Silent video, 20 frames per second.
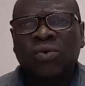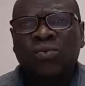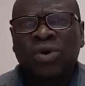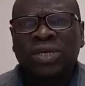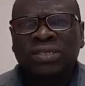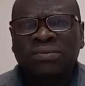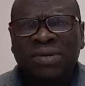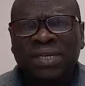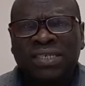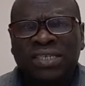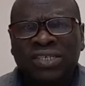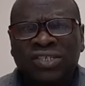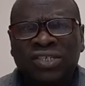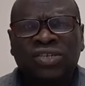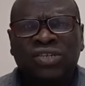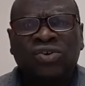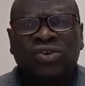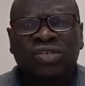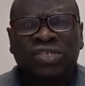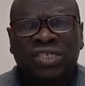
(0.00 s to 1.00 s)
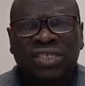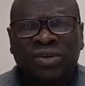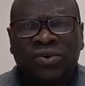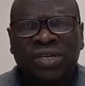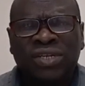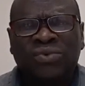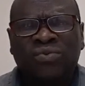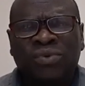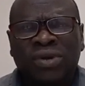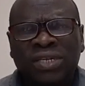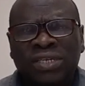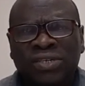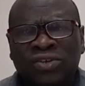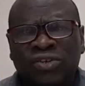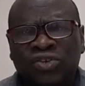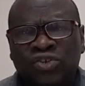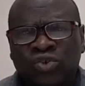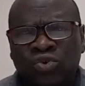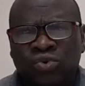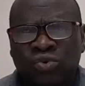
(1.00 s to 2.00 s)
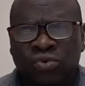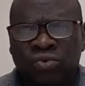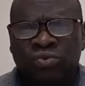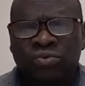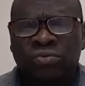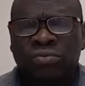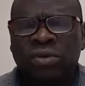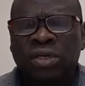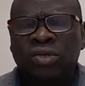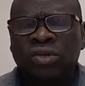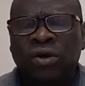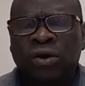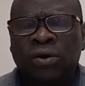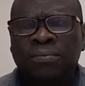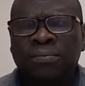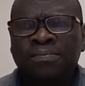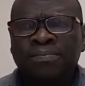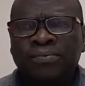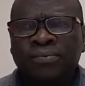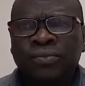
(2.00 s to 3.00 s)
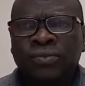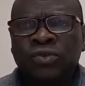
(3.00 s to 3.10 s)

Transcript: what some of the things you need to consider, what you need to do,